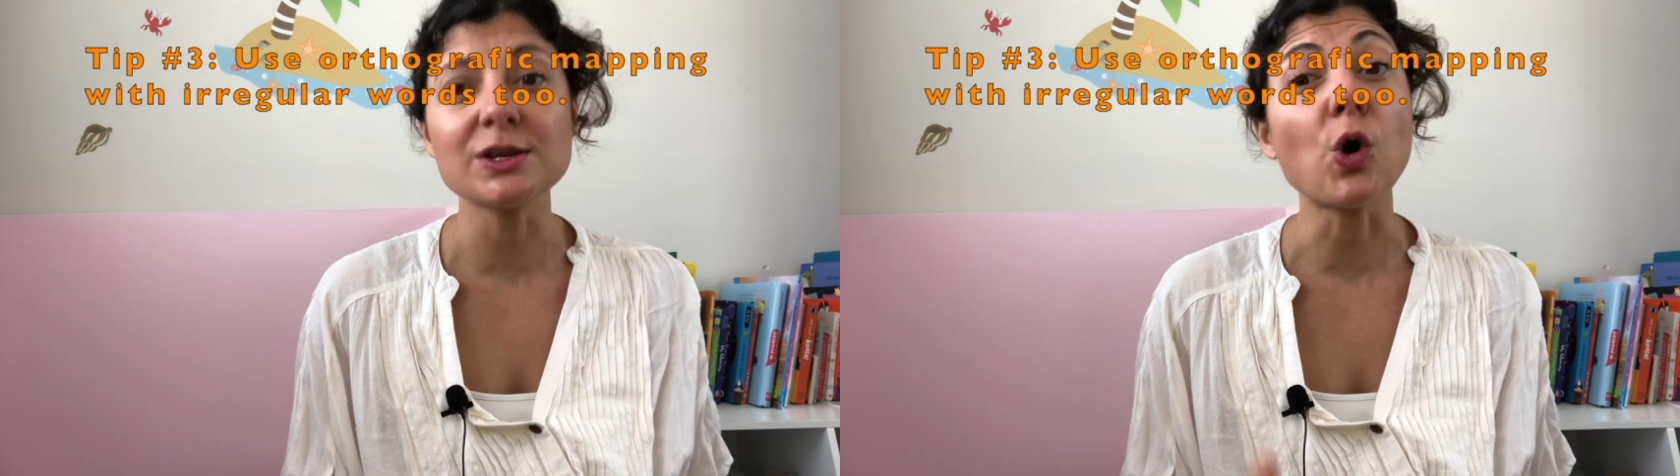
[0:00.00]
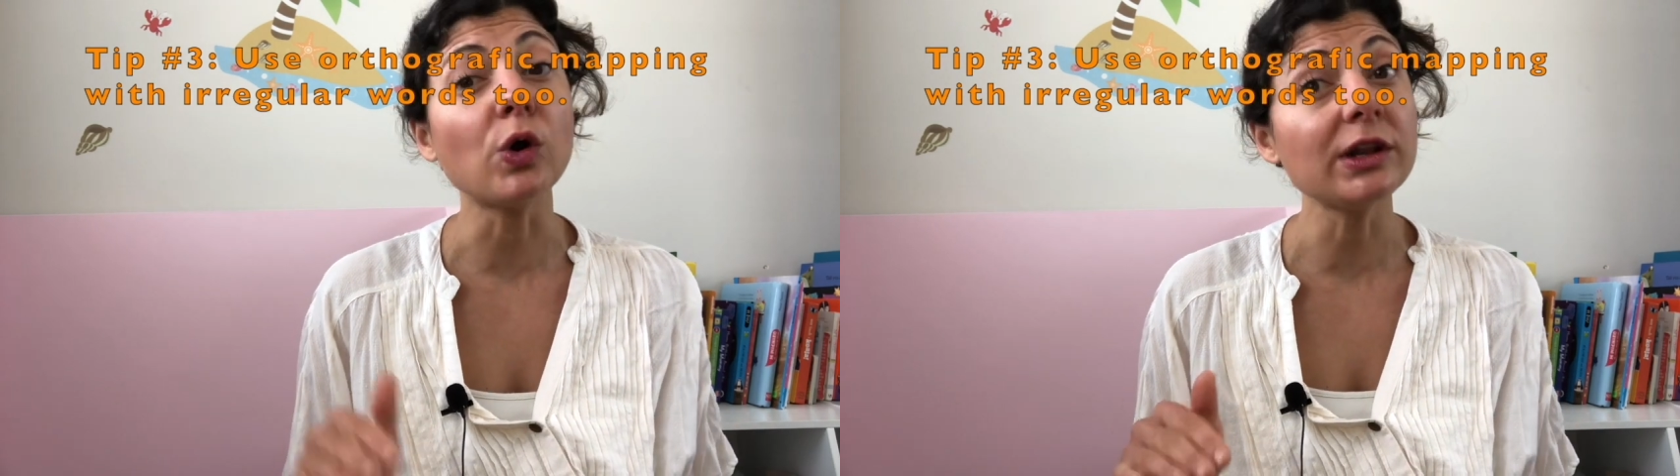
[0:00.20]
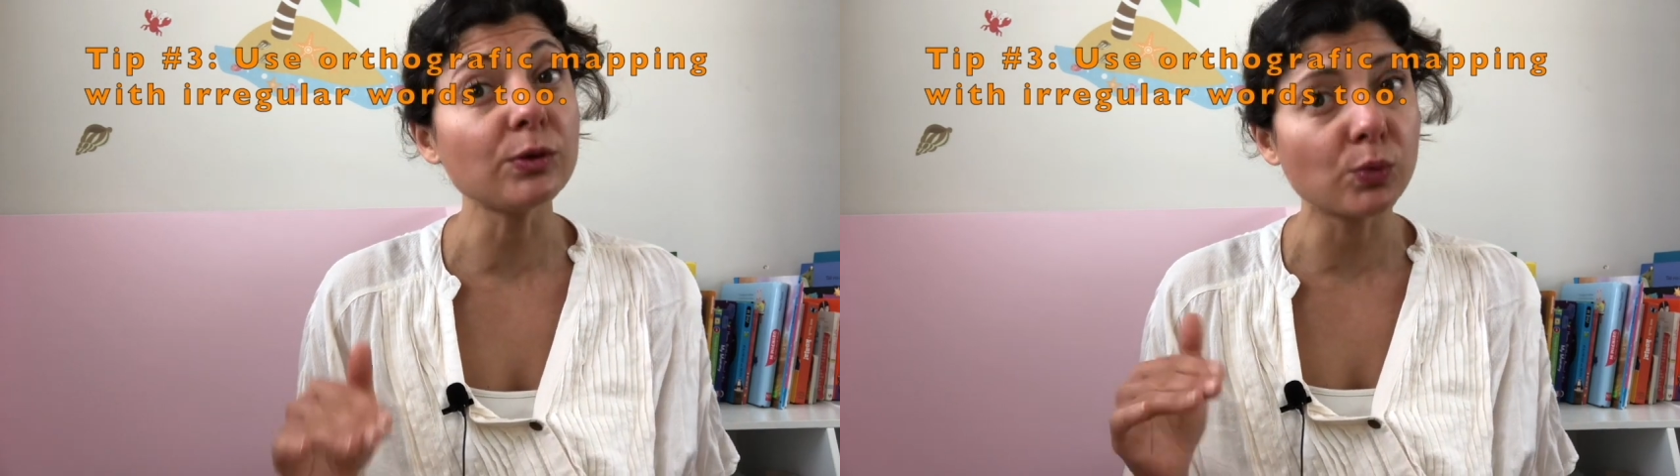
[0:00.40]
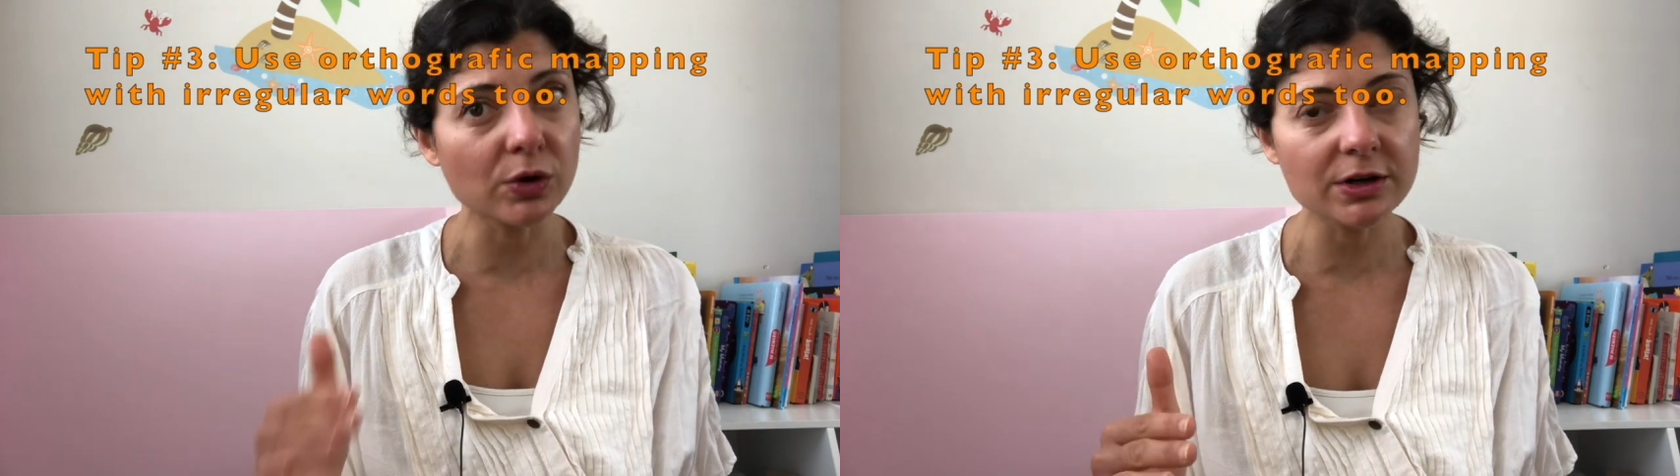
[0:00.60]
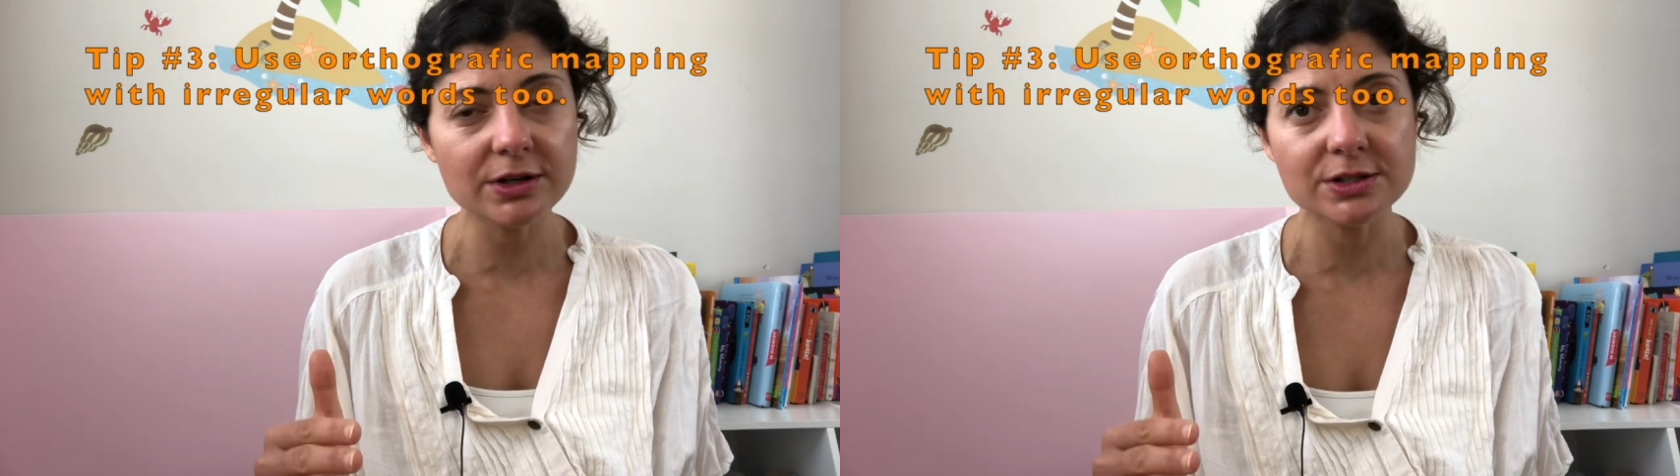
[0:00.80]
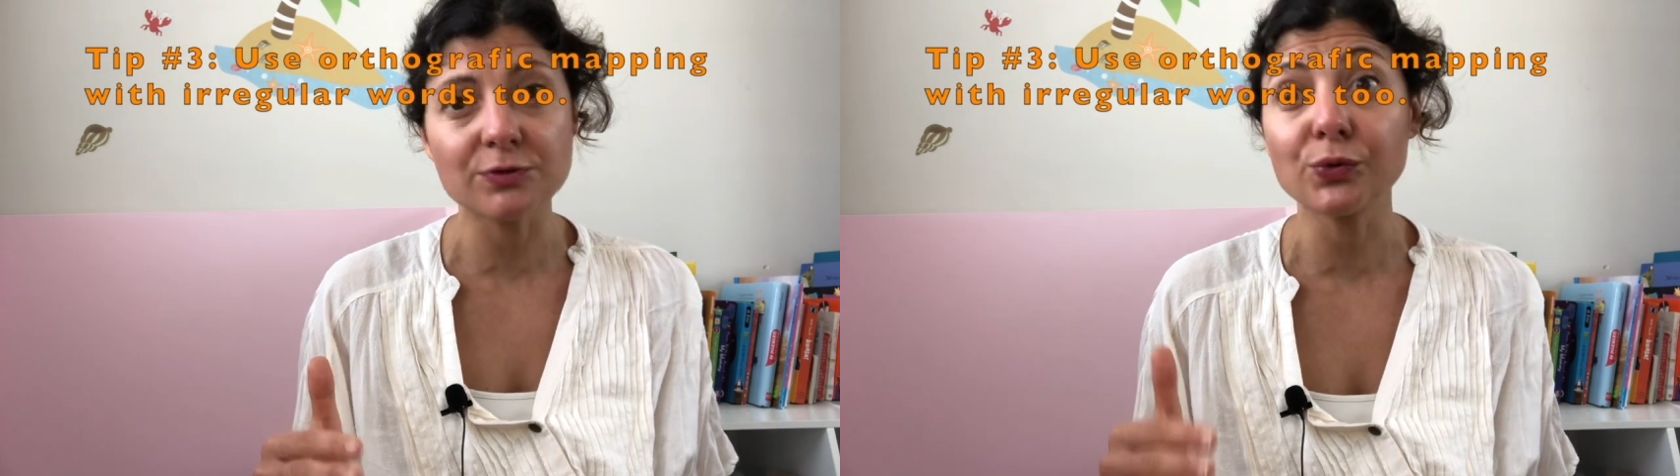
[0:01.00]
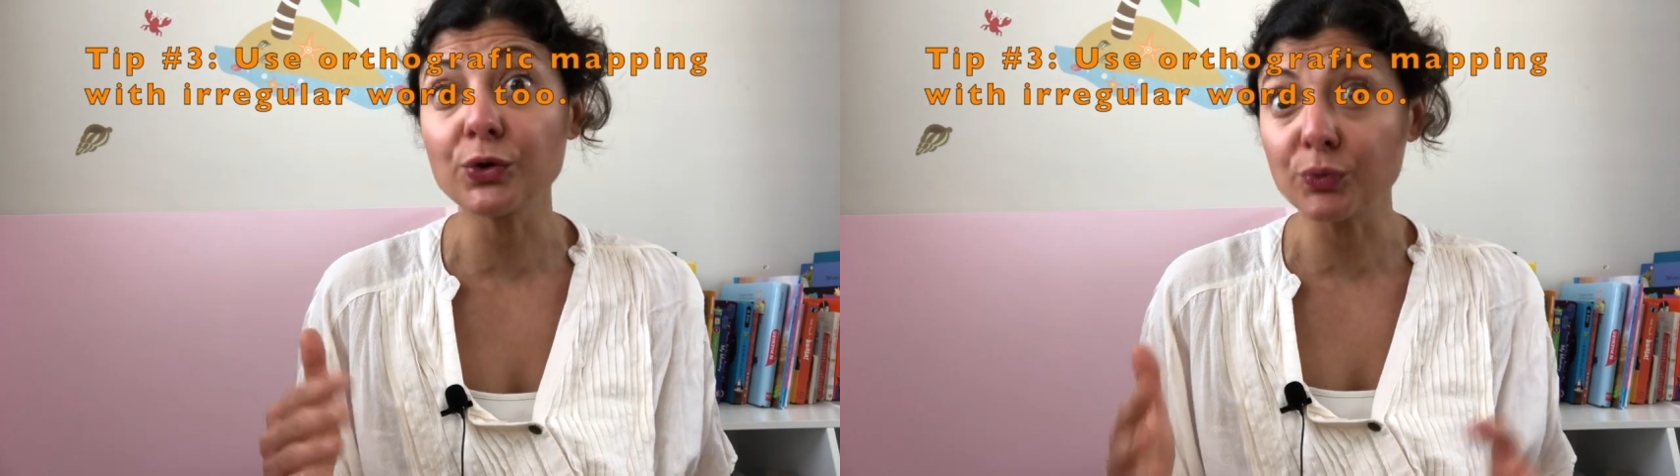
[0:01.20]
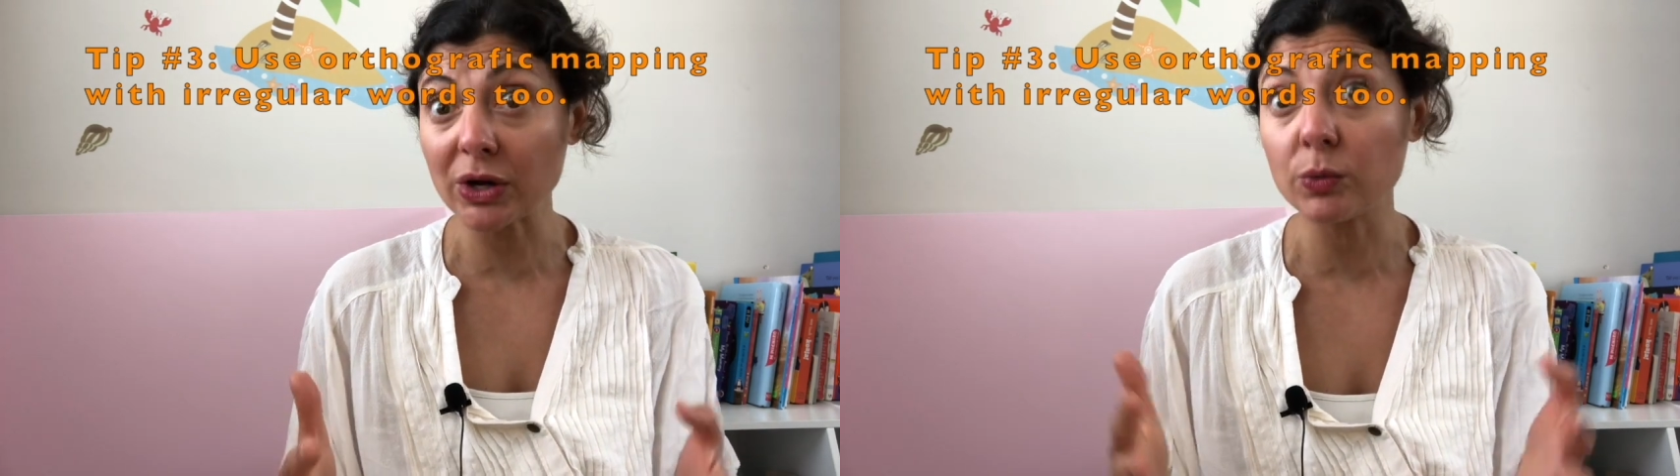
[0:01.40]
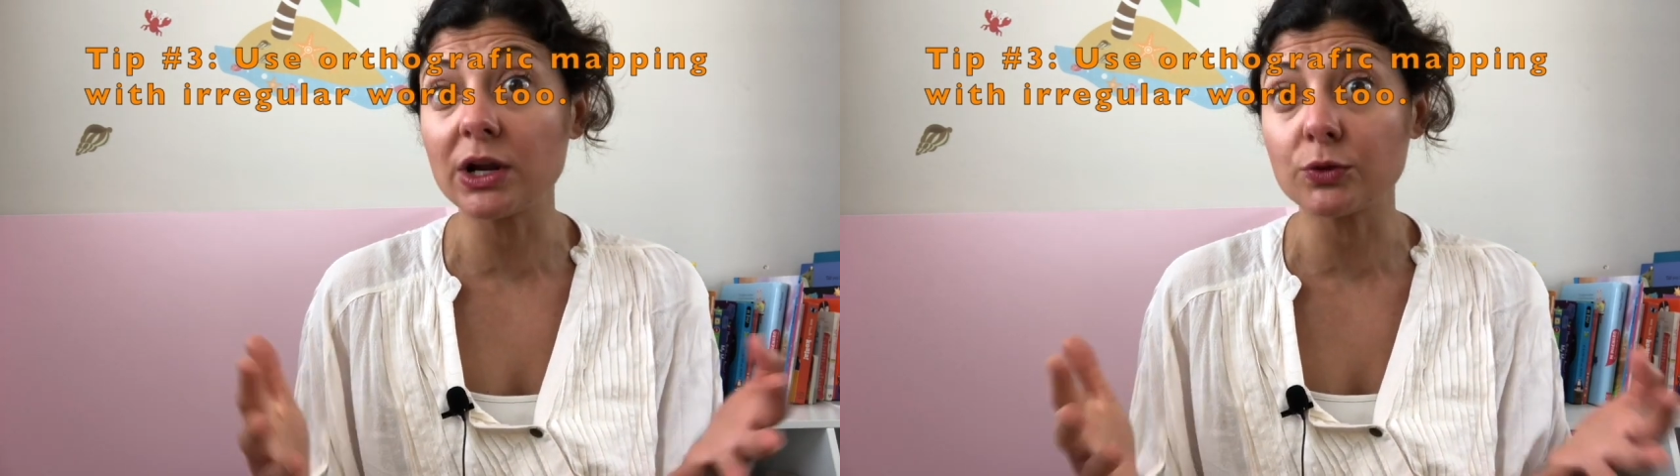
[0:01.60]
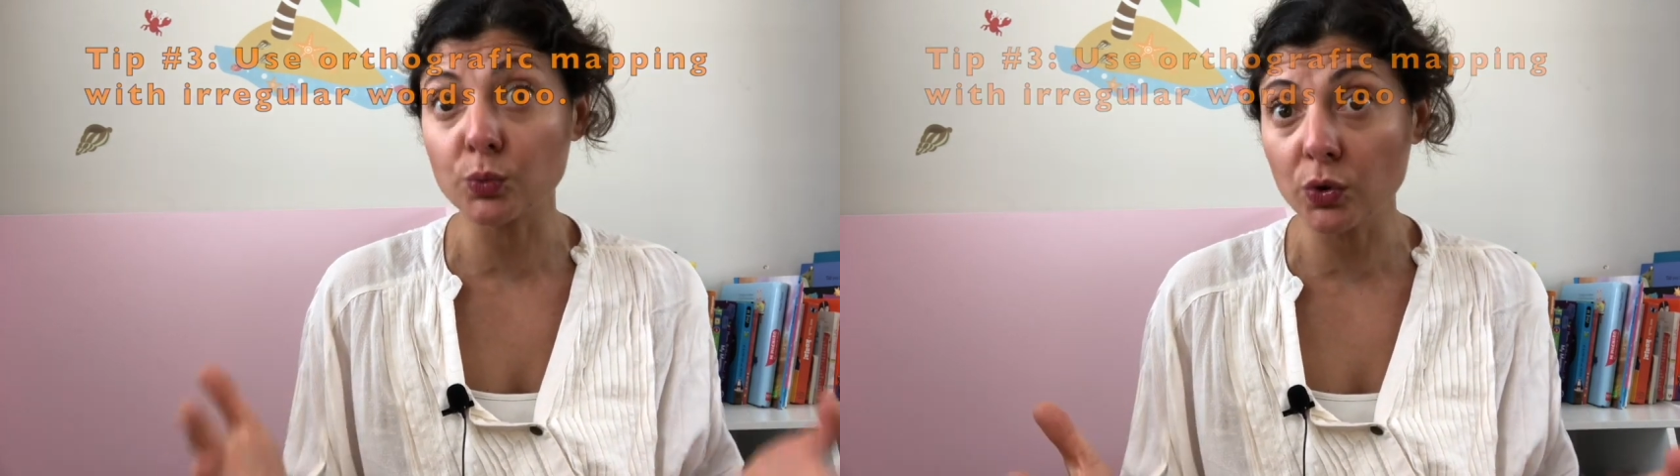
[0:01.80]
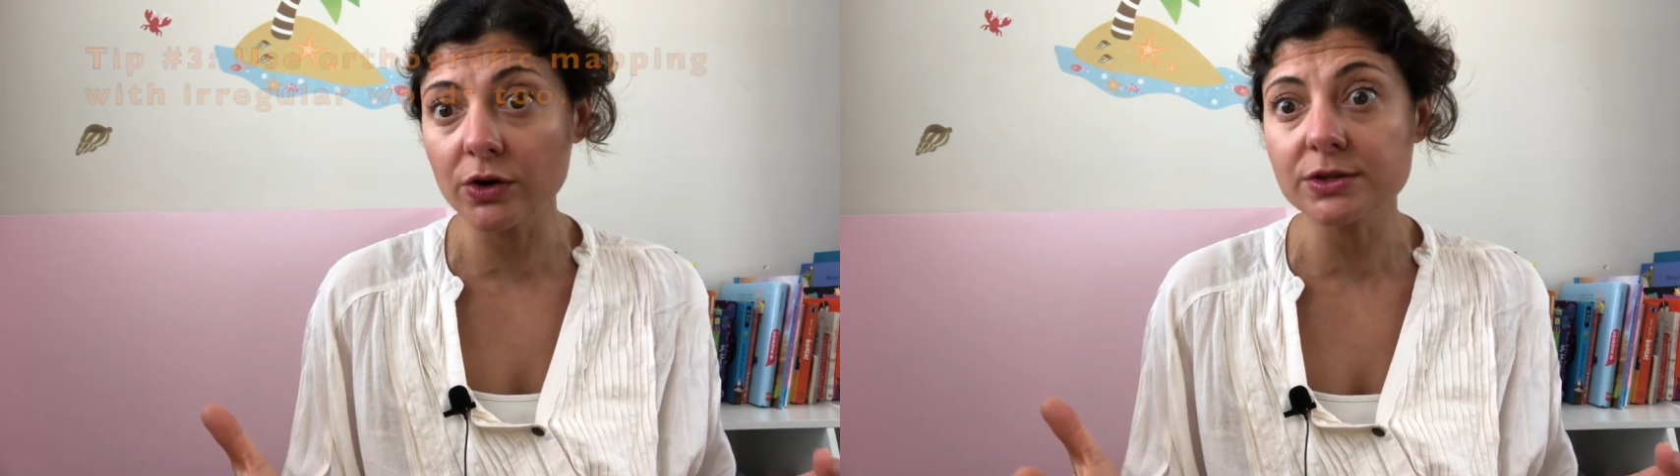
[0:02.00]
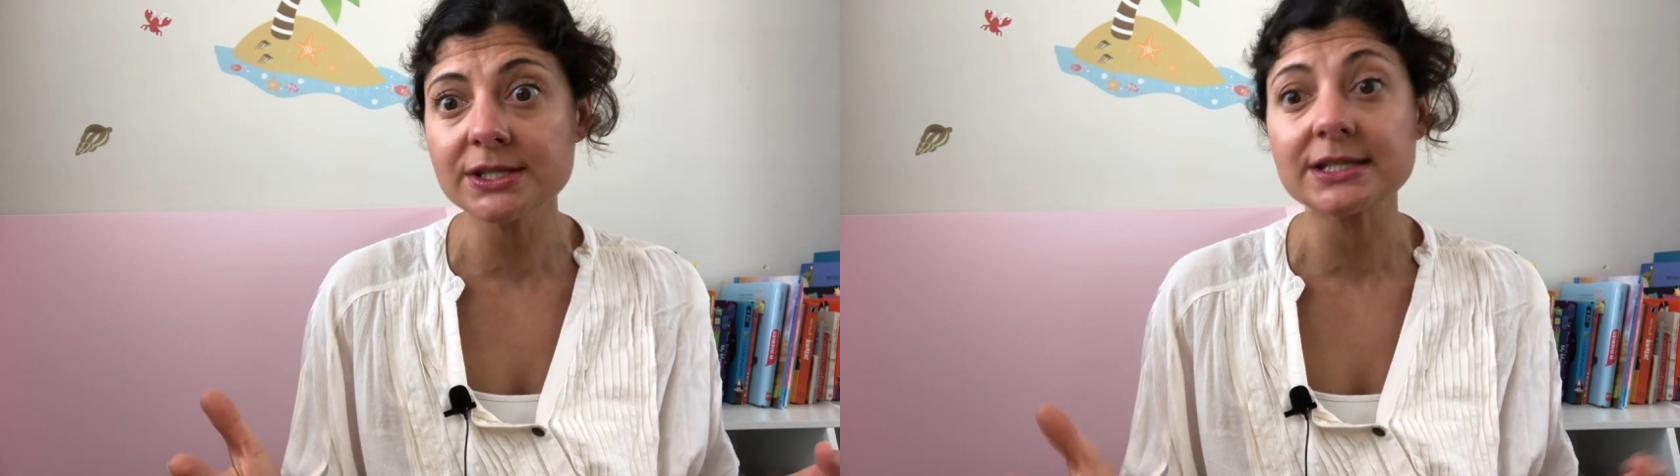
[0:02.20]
only works for regular words